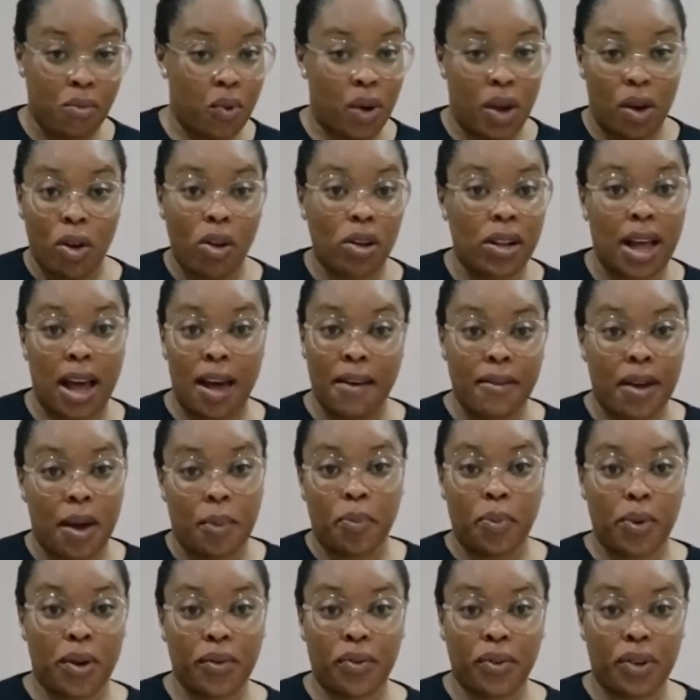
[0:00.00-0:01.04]
We all have our
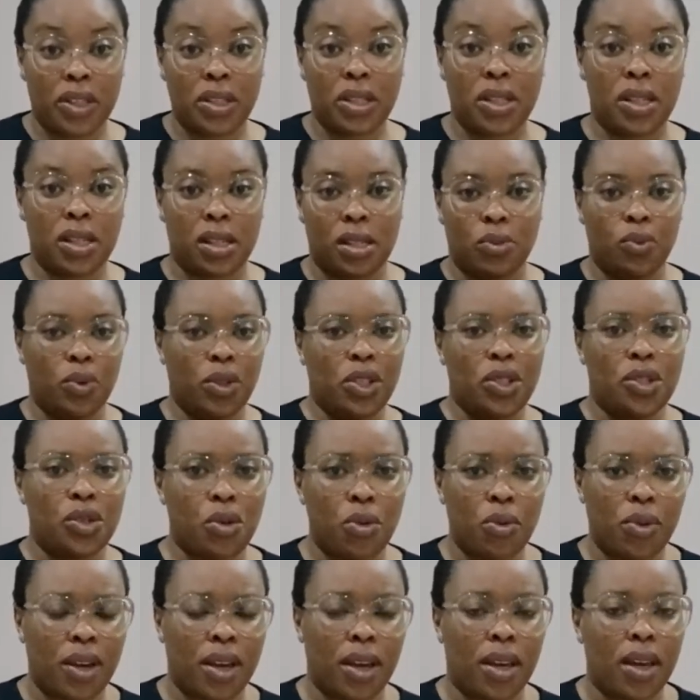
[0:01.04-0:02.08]
preferences, which is
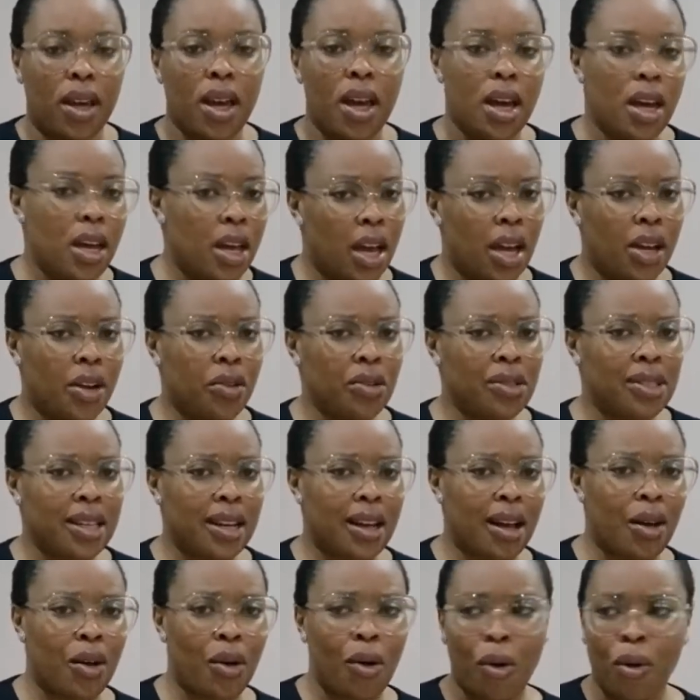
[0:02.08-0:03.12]
okay. Yeah, you don't
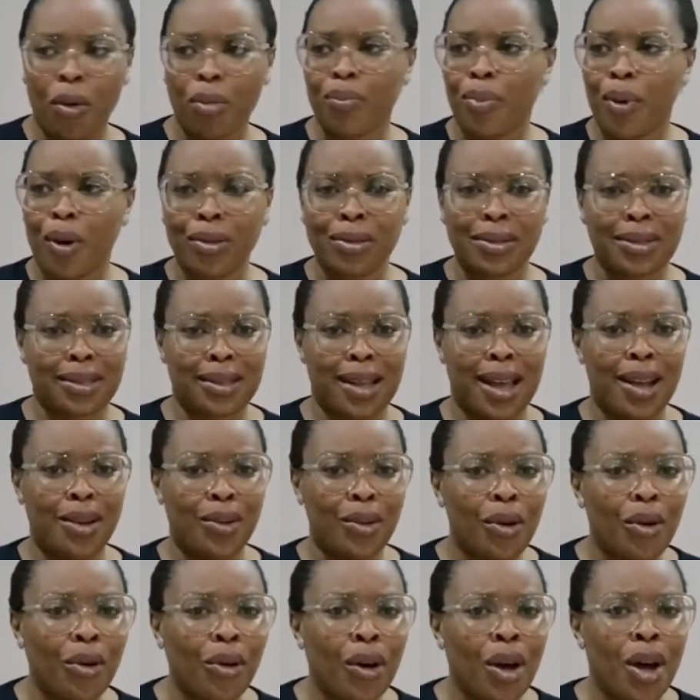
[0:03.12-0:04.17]
take alcohol. But
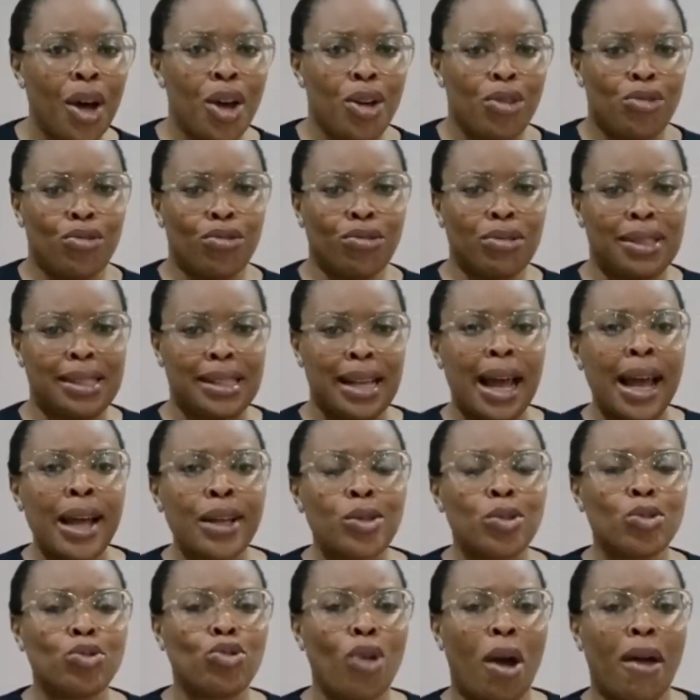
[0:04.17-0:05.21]
hello, you
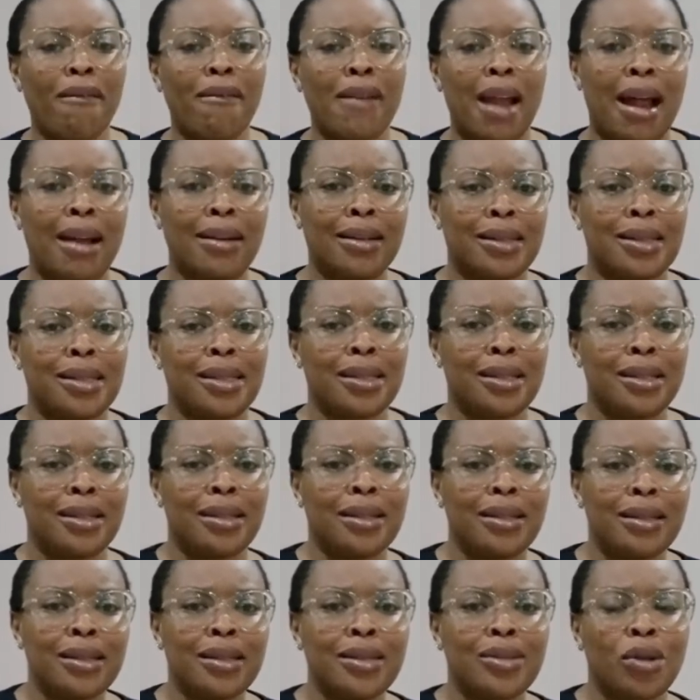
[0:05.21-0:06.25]
decided to join
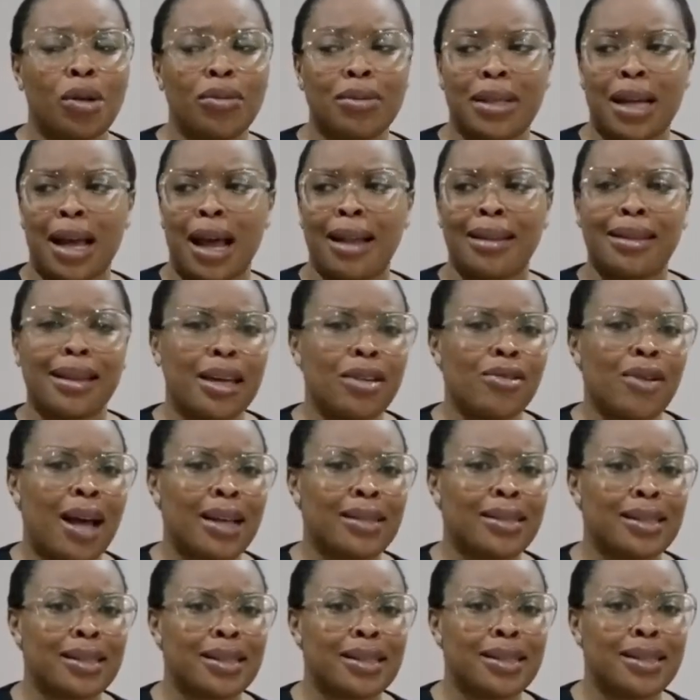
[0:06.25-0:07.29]
reality something, and then you
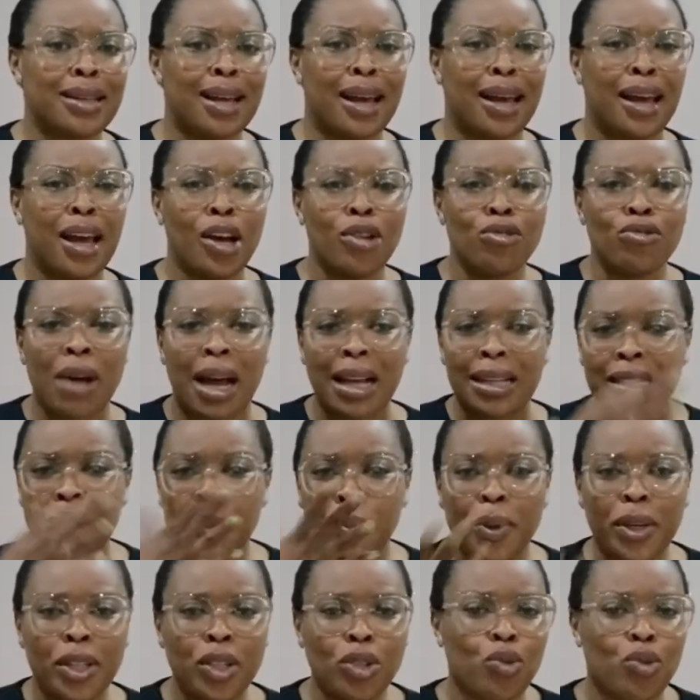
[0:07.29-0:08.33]
are sitting there, you are
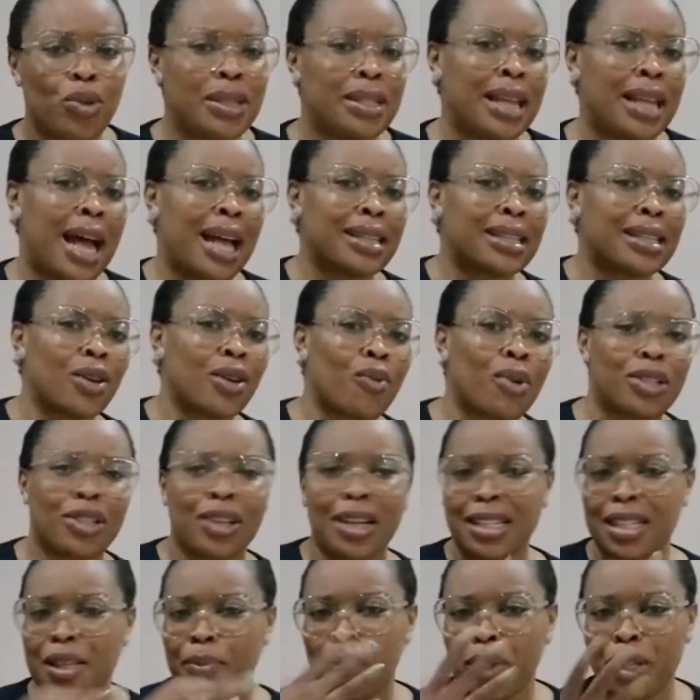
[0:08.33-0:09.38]
sipping drinks. They're asking
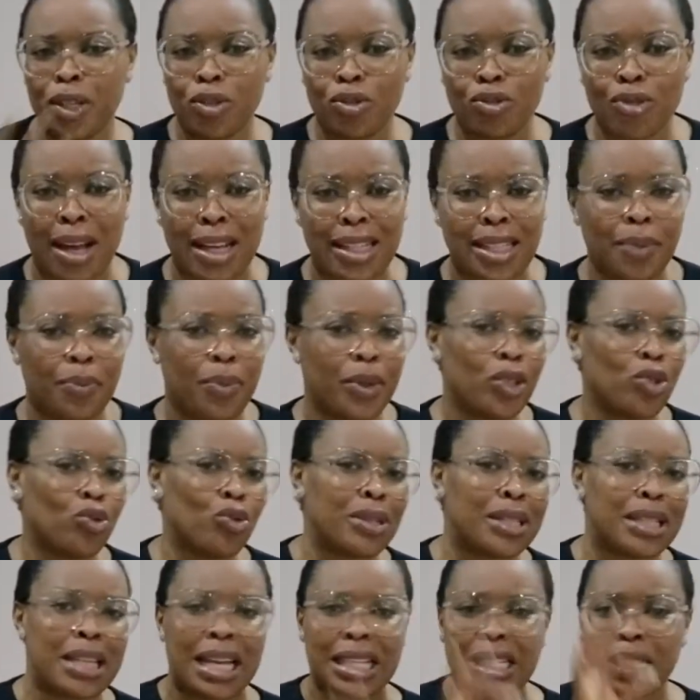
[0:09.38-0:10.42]
questions, you are sipping
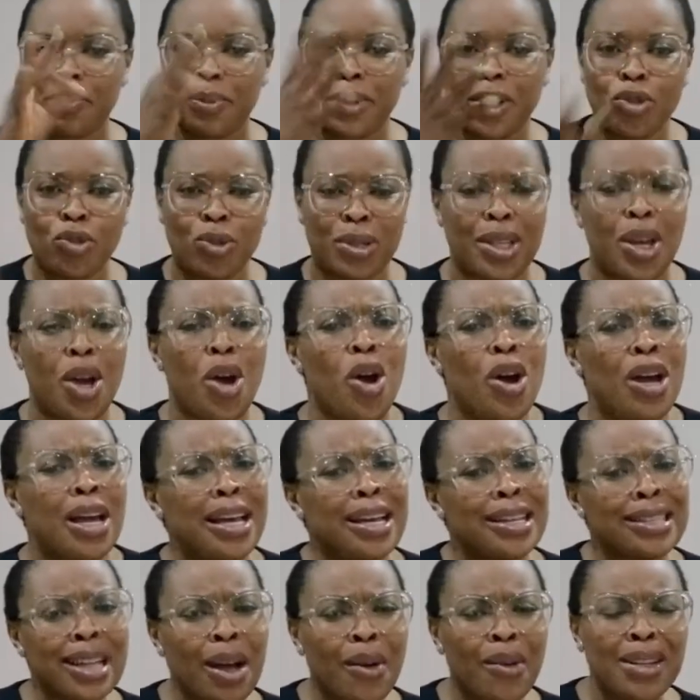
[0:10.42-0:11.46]
drinks. Is that
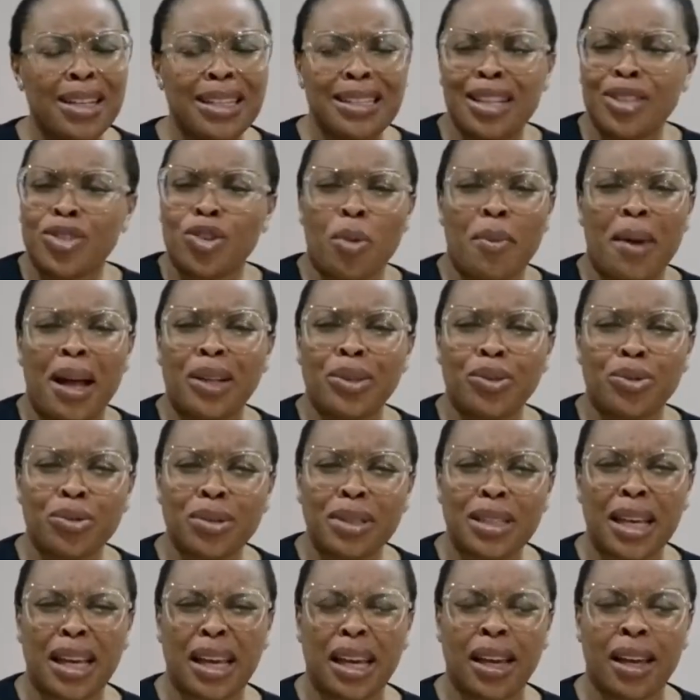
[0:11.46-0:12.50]
what the teacher come and
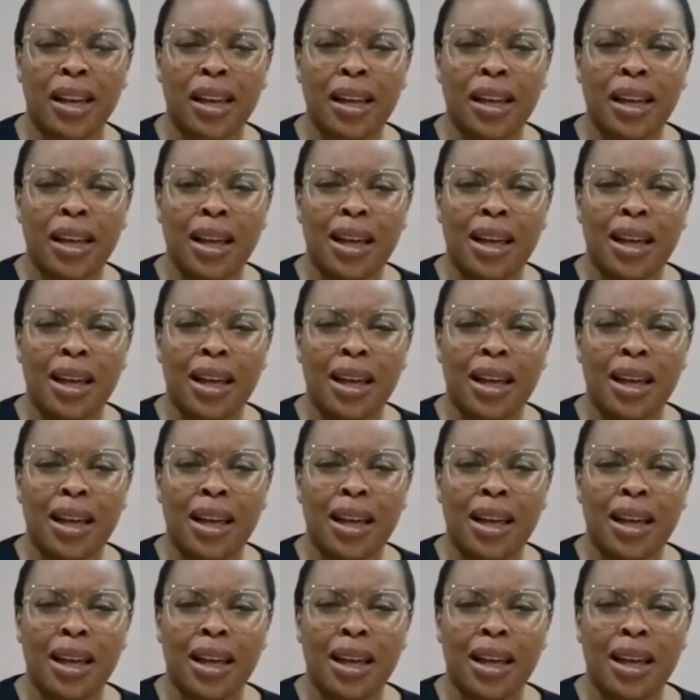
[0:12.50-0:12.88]
do there?